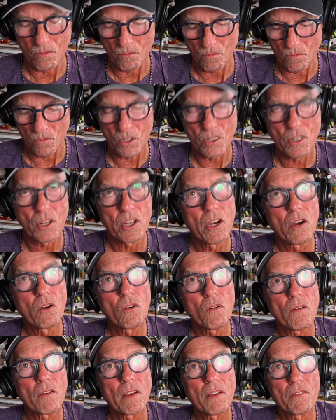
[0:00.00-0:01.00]
You
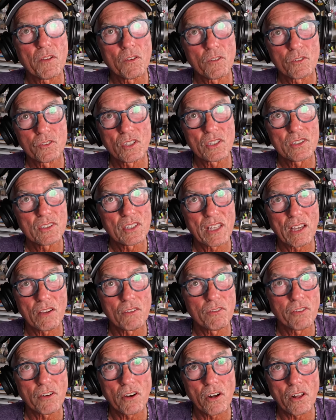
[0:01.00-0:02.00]
know, if it was easy, they
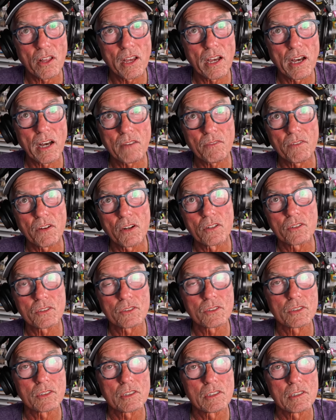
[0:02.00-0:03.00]
would fall out,
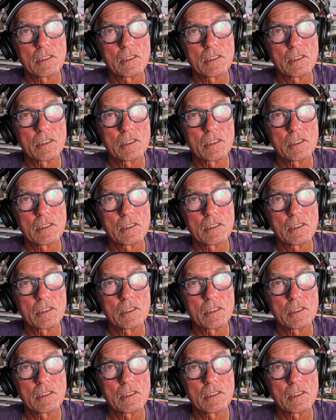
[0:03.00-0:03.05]
folks.